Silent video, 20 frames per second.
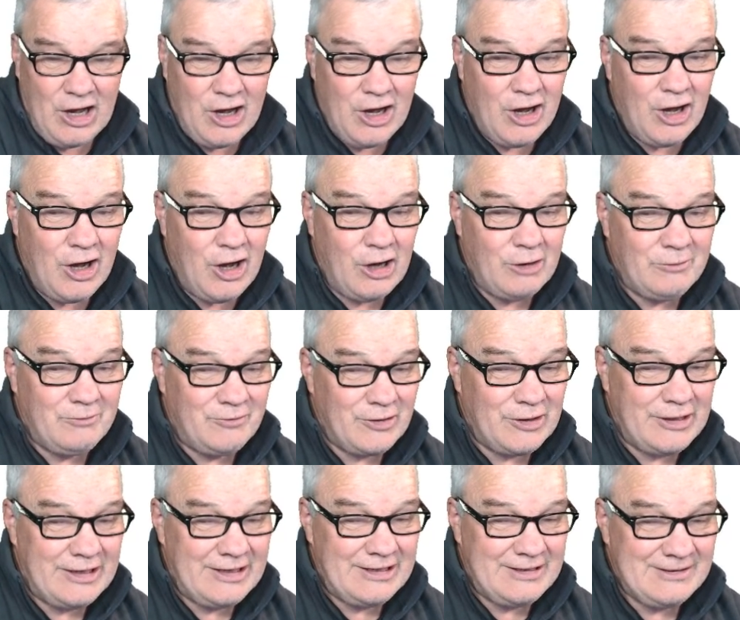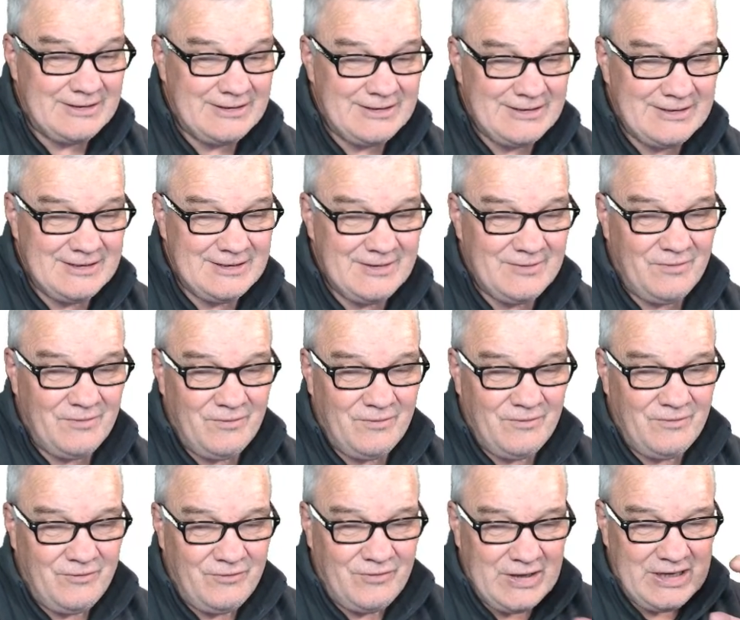Hopefully,
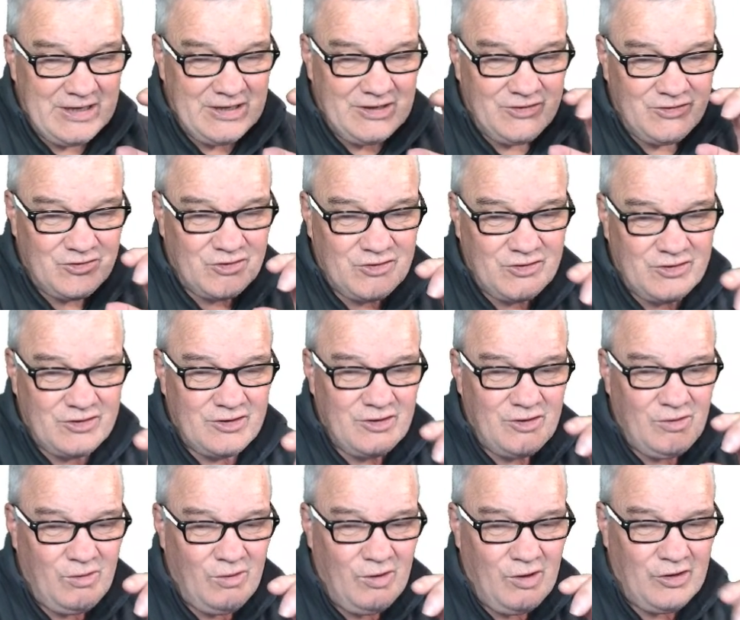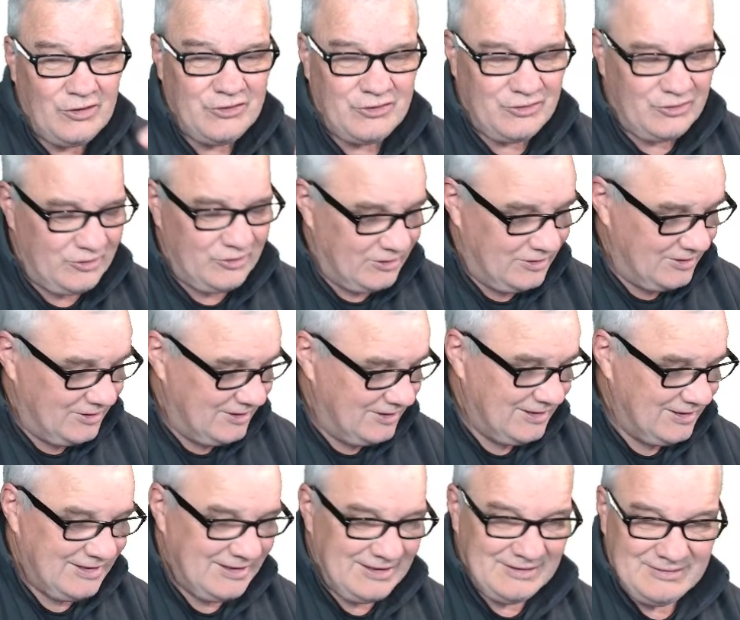fingers crossed.
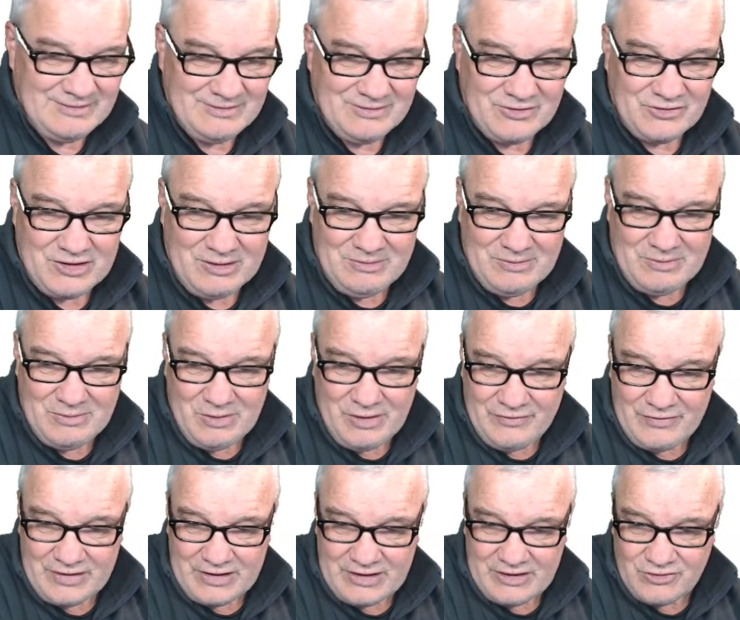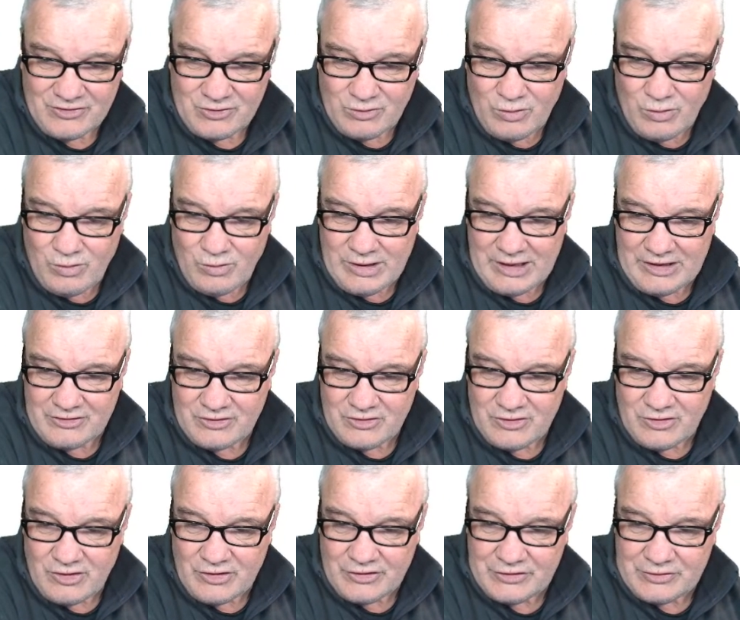Well, some of my fingers are always
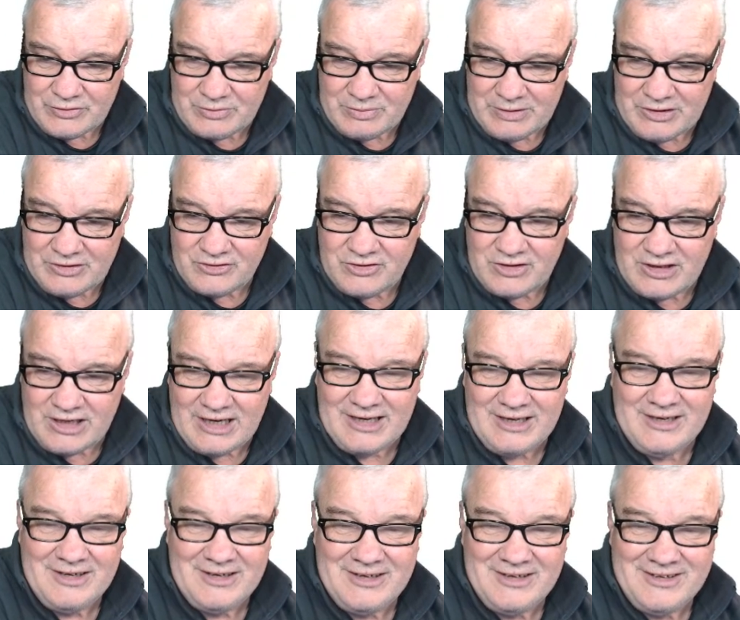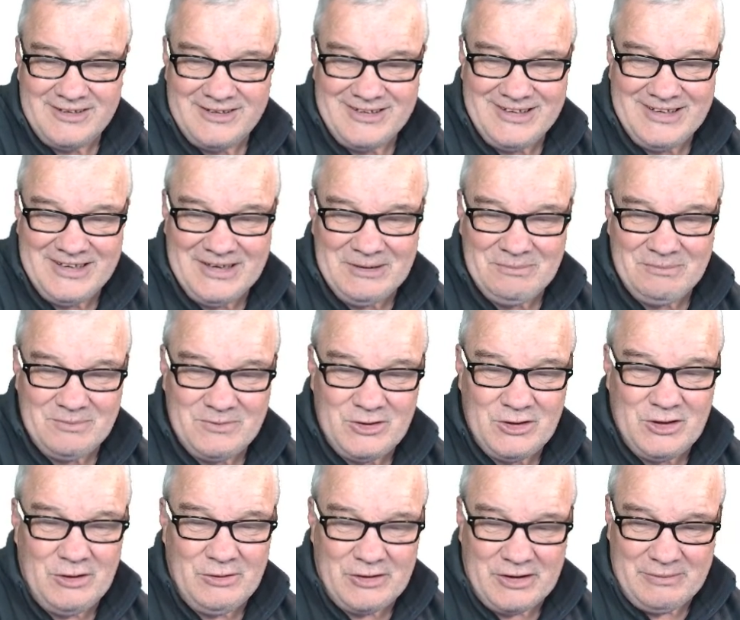crossed, but you
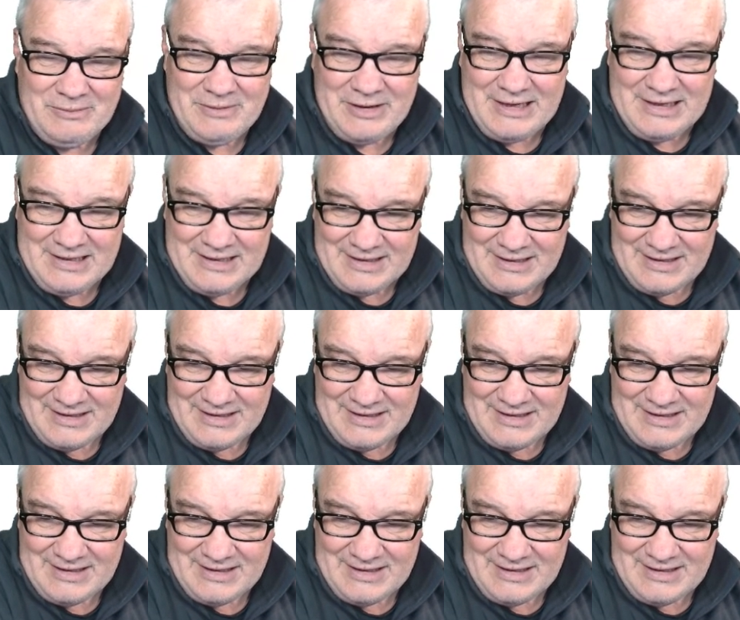know what I mean.